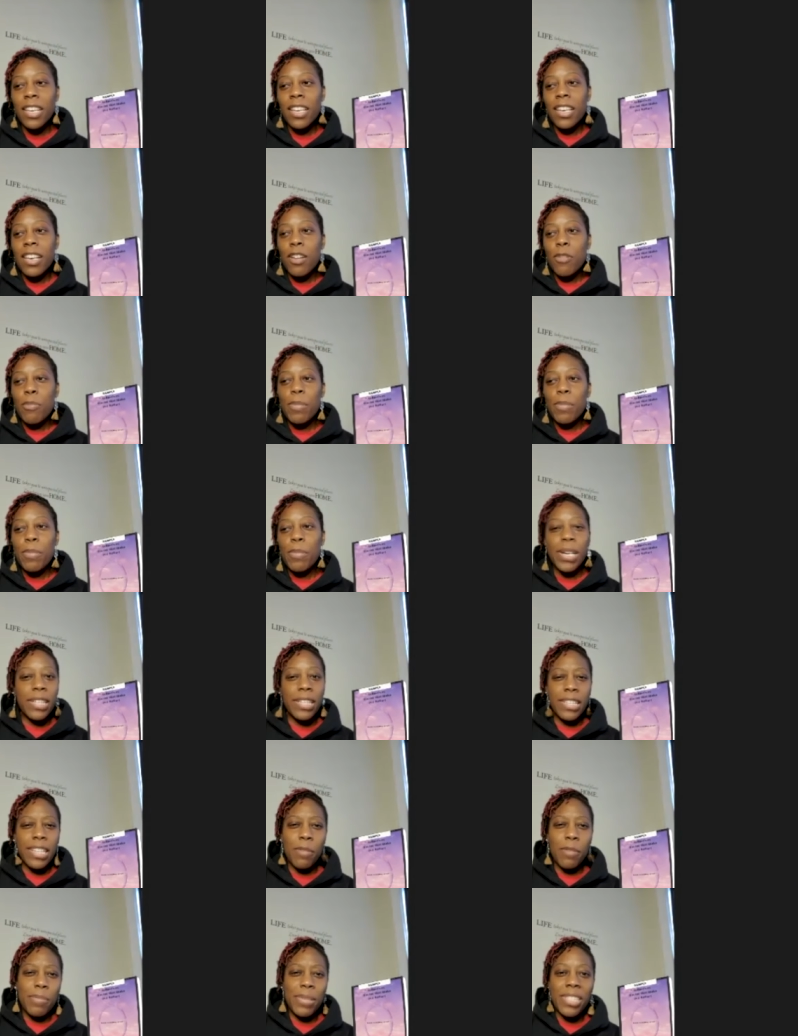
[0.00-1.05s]
Mm-hmm. But
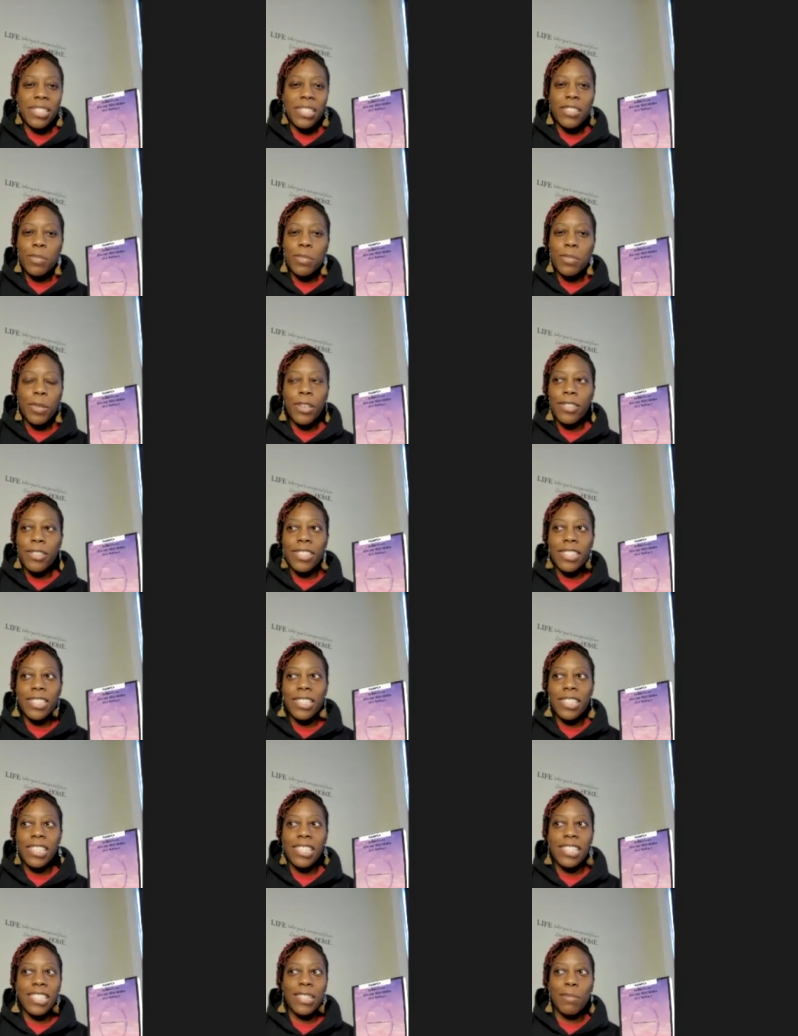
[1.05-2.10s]
a business
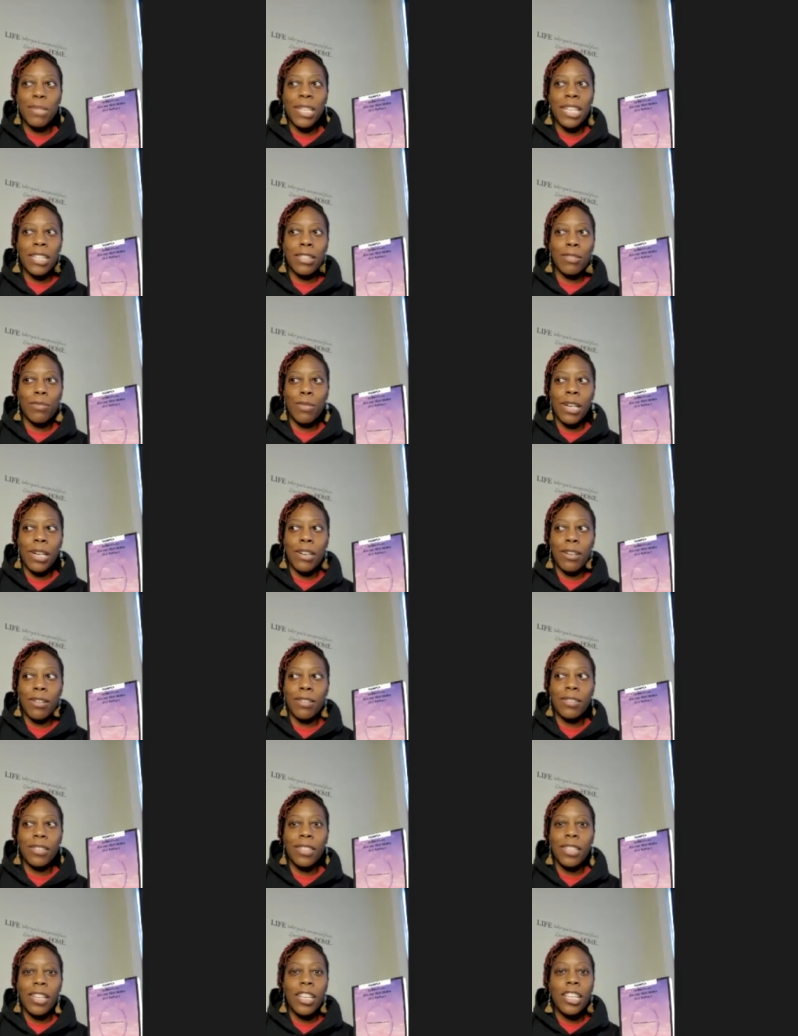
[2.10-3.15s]
person, it seemed like,
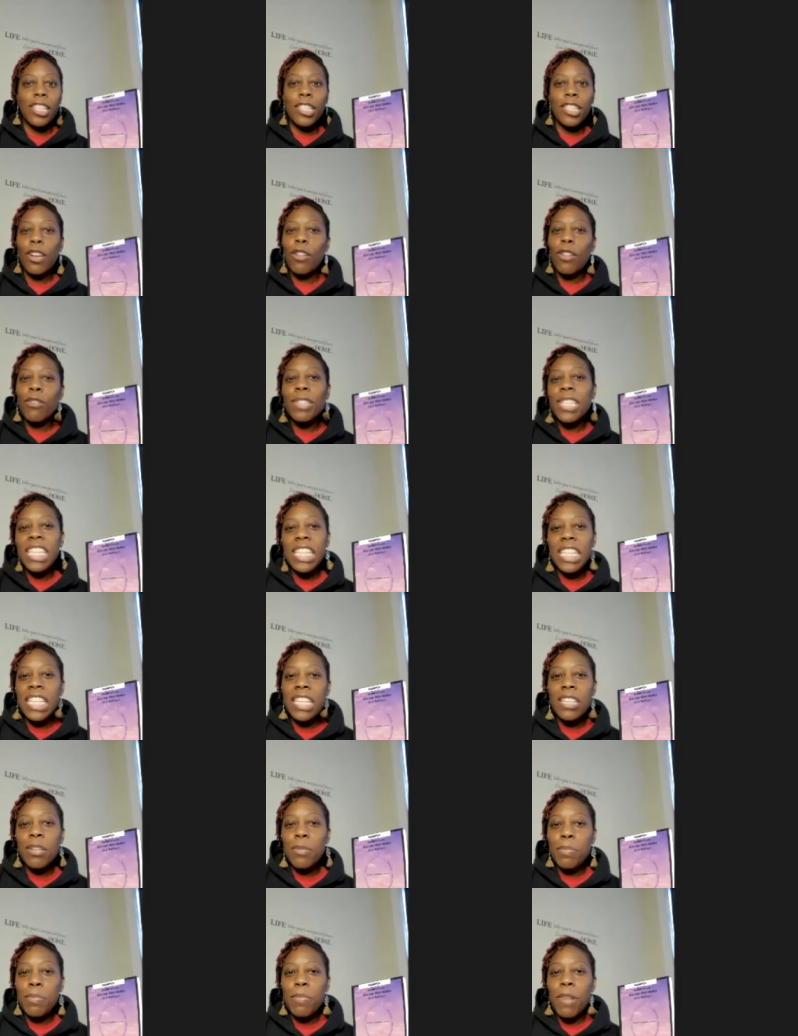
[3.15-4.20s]
well, you don't really
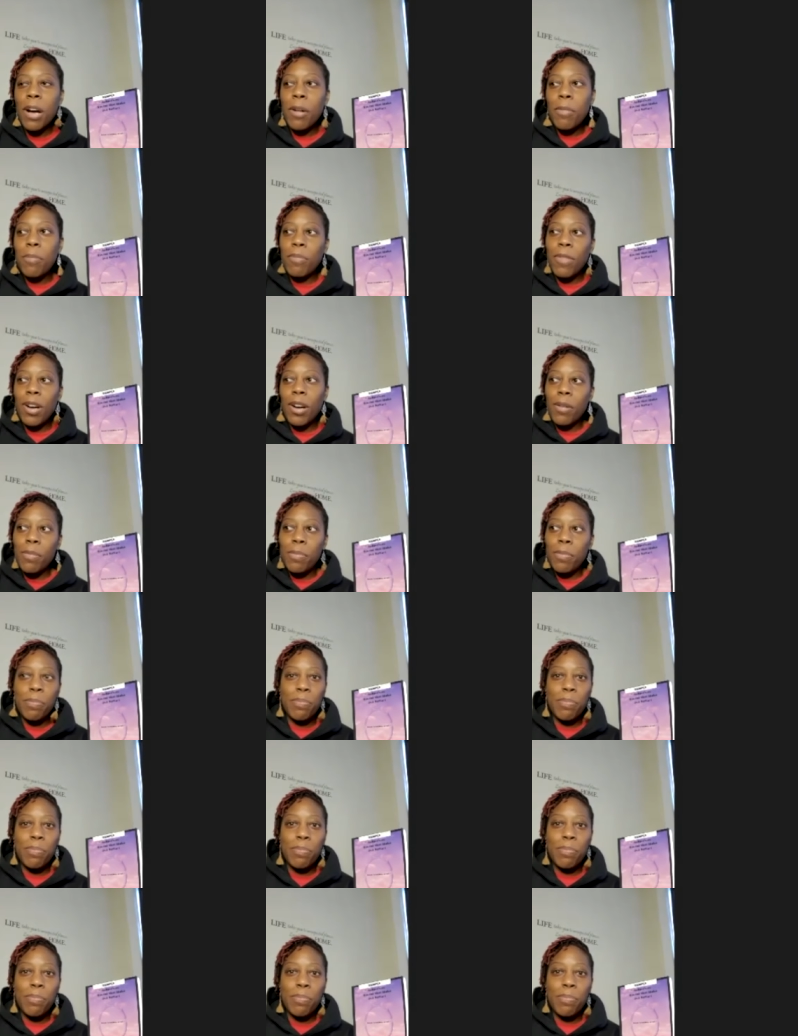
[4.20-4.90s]
need a, a, um, a,